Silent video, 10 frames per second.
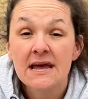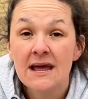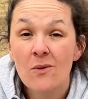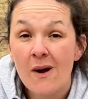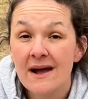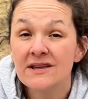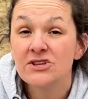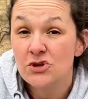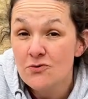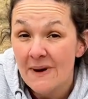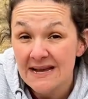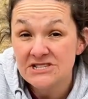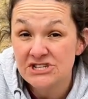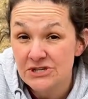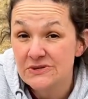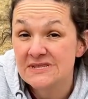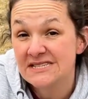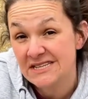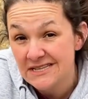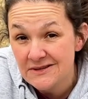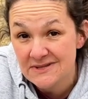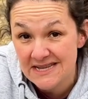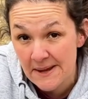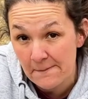and why you might choose to use it.